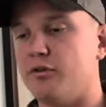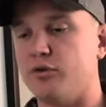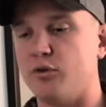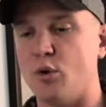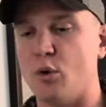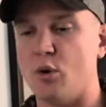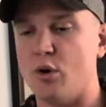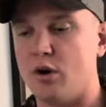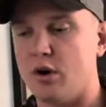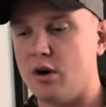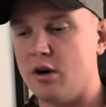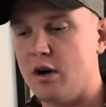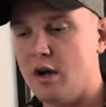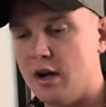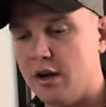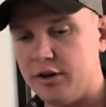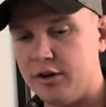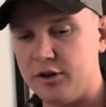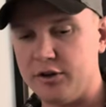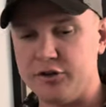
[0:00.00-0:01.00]
for
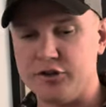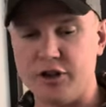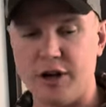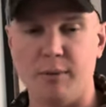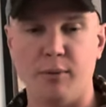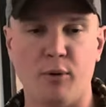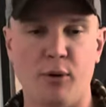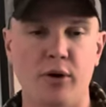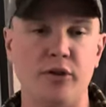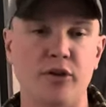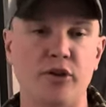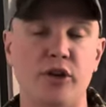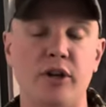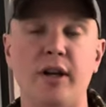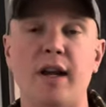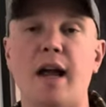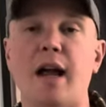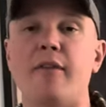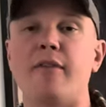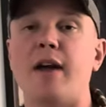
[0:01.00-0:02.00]
your jet boil, you need
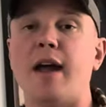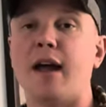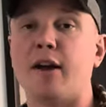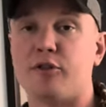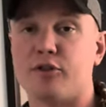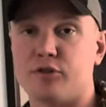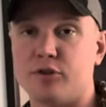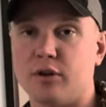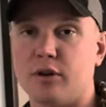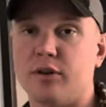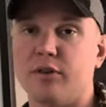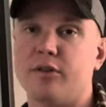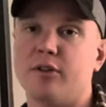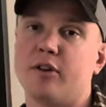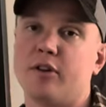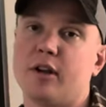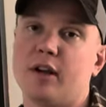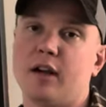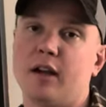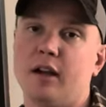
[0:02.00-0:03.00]
to have extras,
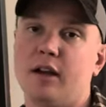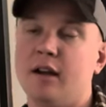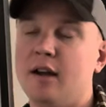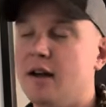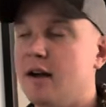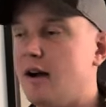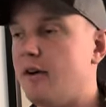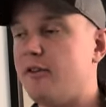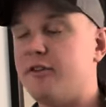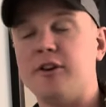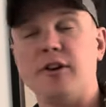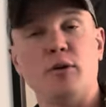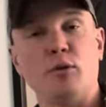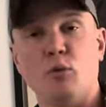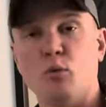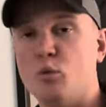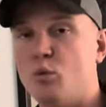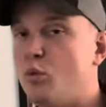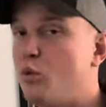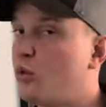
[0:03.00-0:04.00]
okay? I've
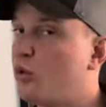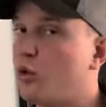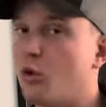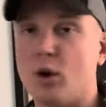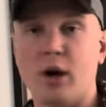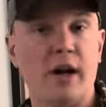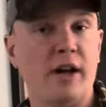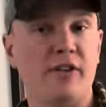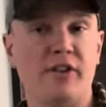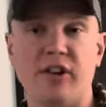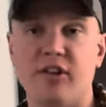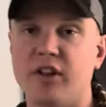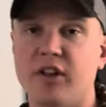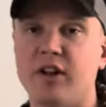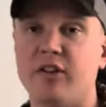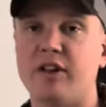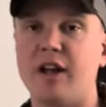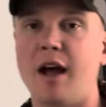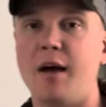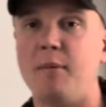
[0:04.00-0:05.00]
seen crazy
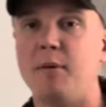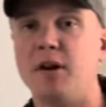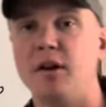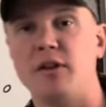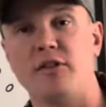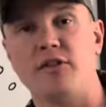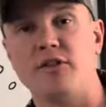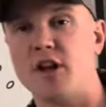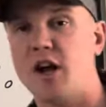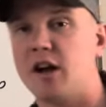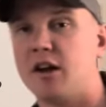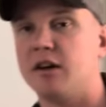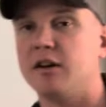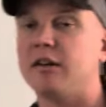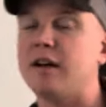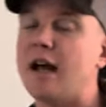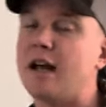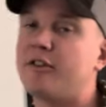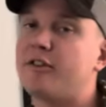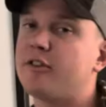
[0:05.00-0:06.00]
things happen and it's not gonna
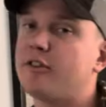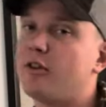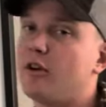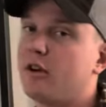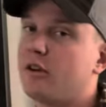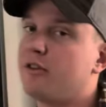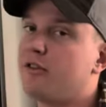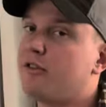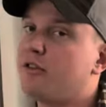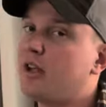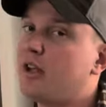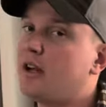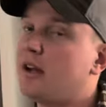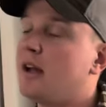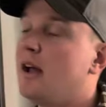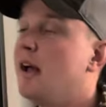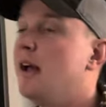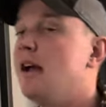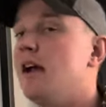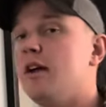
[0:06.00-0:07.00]
last as long as you think.
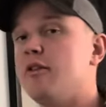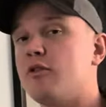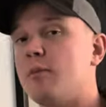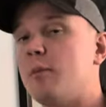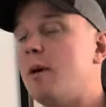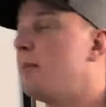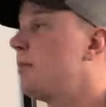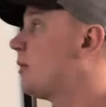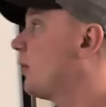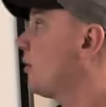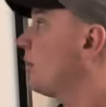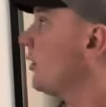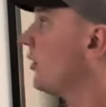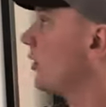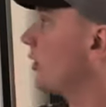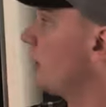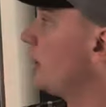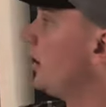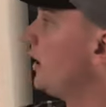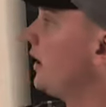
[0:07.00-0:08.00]
And remember,
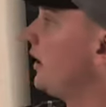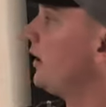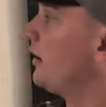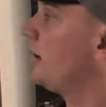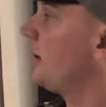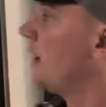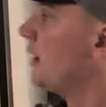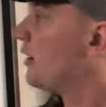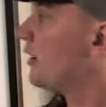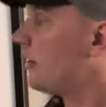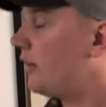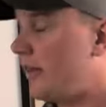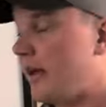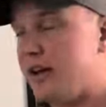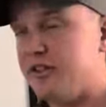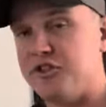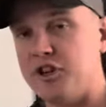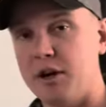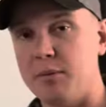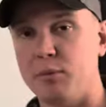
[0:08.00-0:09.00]
you're gonna need
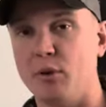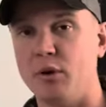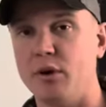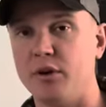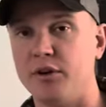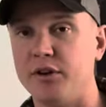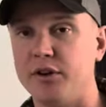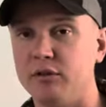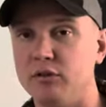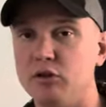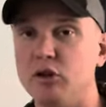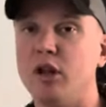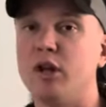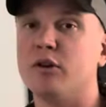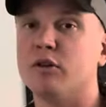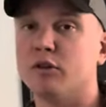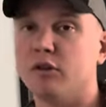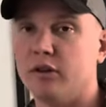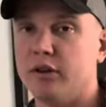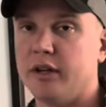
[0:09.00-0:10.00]
that jet boil to
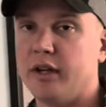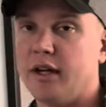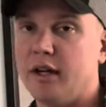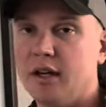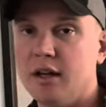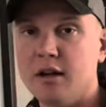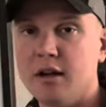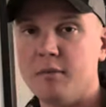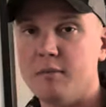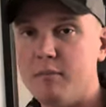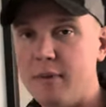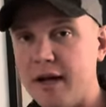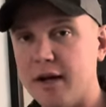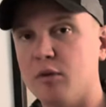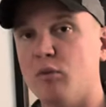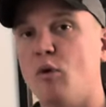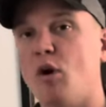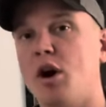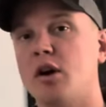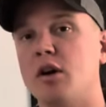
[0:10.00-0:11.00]
literally make
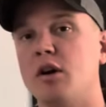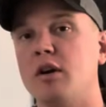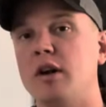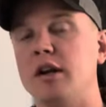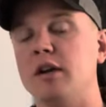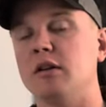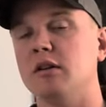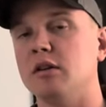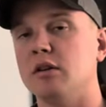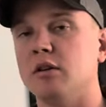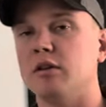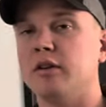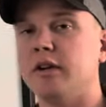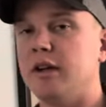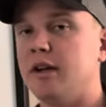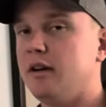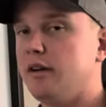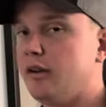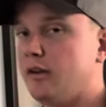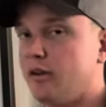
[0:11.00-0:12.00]
water and
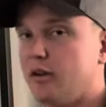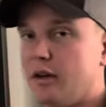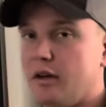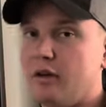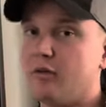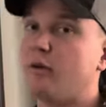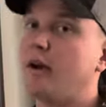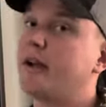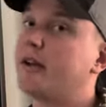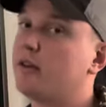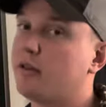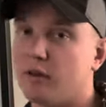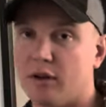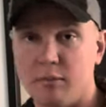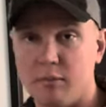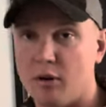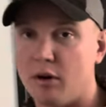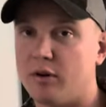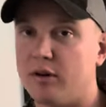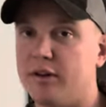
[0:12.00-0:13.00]
literally regular
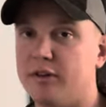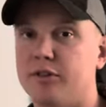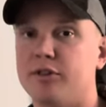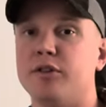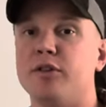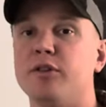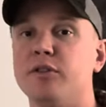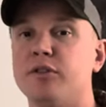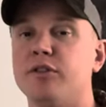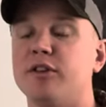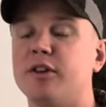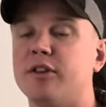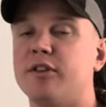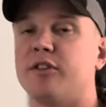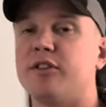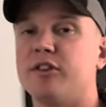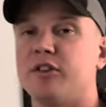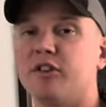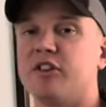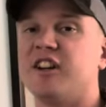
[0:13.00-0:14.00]
MREs are useless,
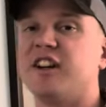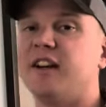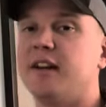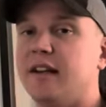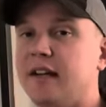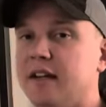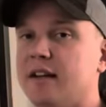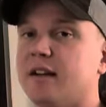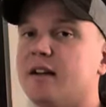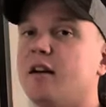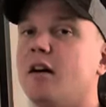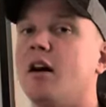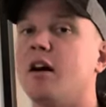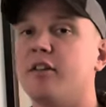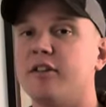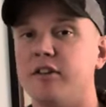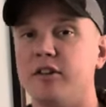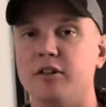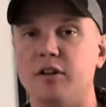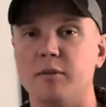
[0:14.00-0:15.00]
so you're going to need to
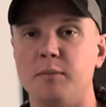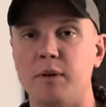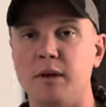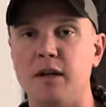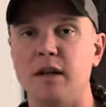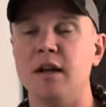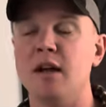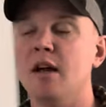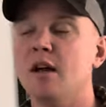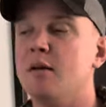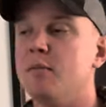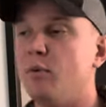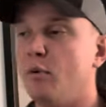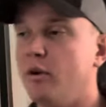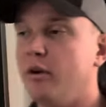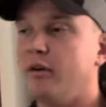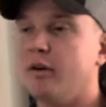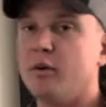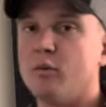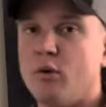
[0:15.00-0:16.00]
constantly be
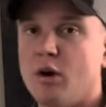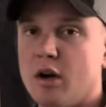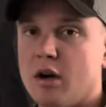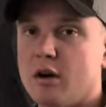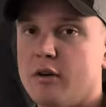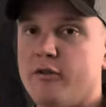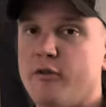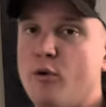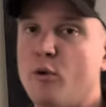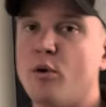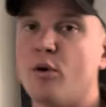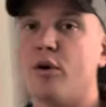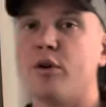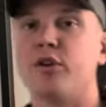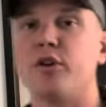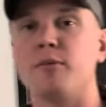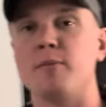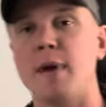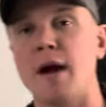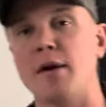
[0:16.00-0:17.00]
boiling water for
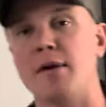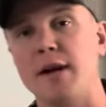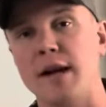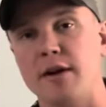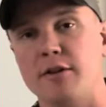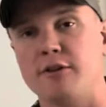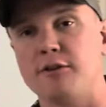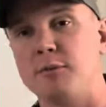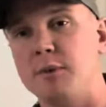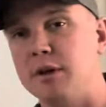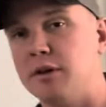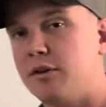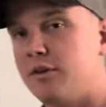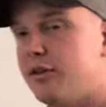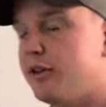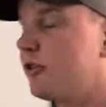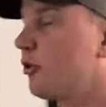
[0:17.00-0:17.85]
your mountain house meals. It's